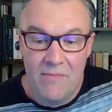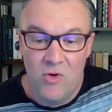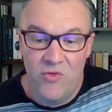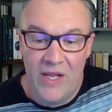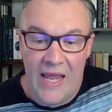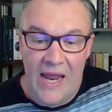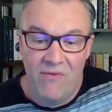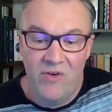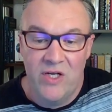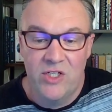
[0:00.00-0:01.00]
moving
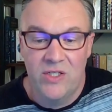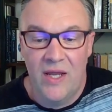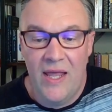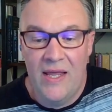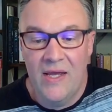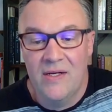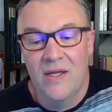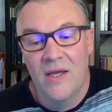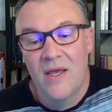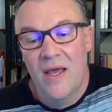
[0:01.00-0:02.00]
average and
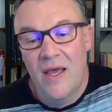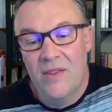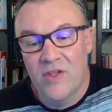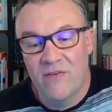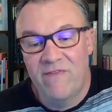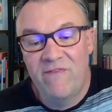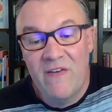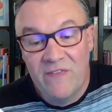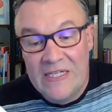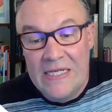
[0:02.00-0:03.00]
the
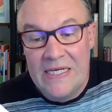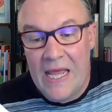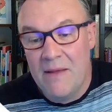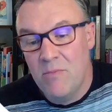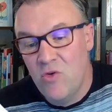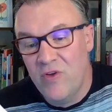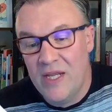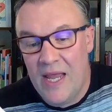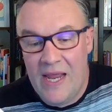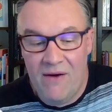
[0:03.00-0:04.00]
50-day
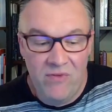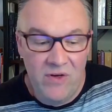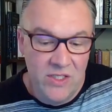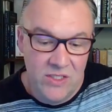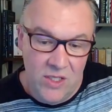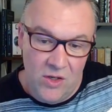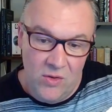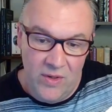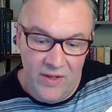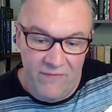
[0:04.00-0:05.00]
moving average.
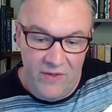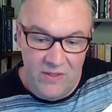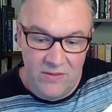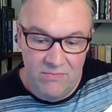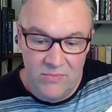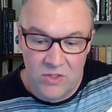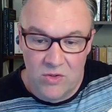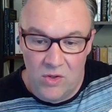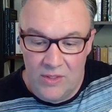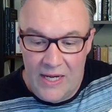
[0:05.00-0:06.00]
So if you
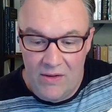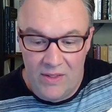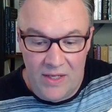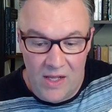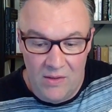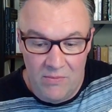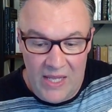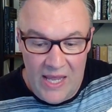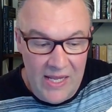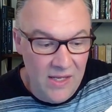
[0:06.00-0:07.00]
scroll down in column
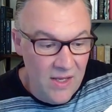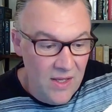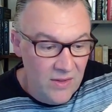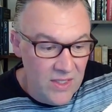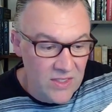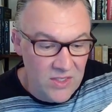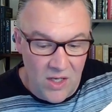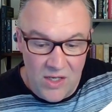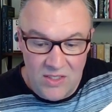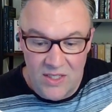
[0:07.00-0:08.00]
K, this
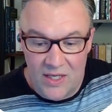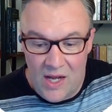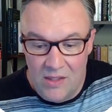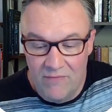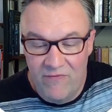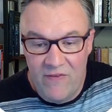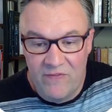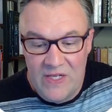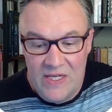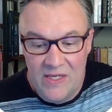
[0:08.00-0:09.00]
starts at column
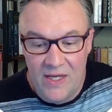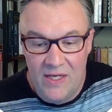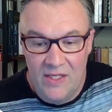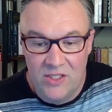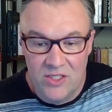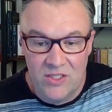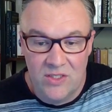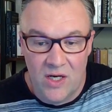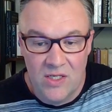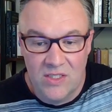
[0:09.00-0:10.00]
50, and it just
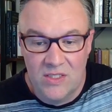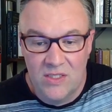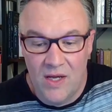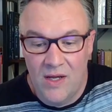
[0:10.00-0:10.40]
starts